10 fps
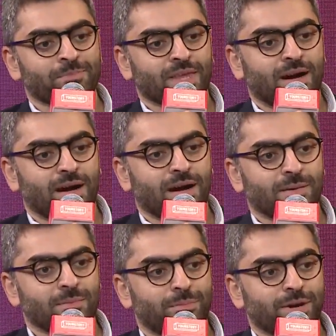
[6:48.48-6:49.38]

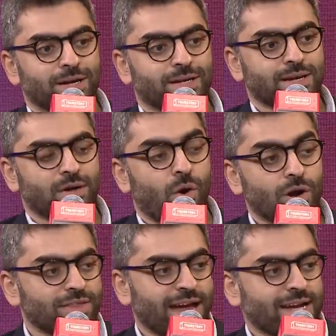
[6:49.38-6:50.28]
but
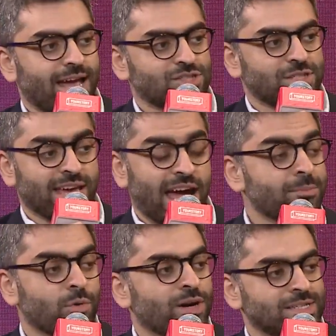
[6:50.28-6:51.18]
all of that actually and
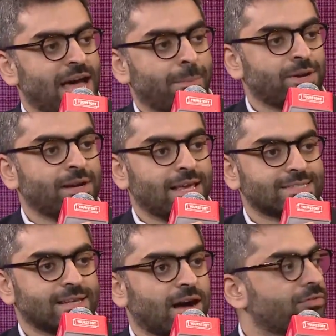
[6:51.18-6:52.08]
more has happened in less
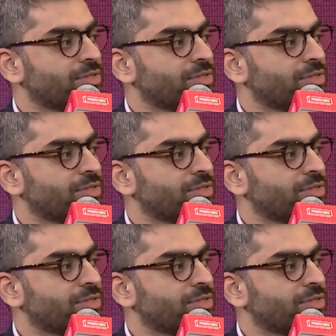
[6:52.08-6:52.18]
than half the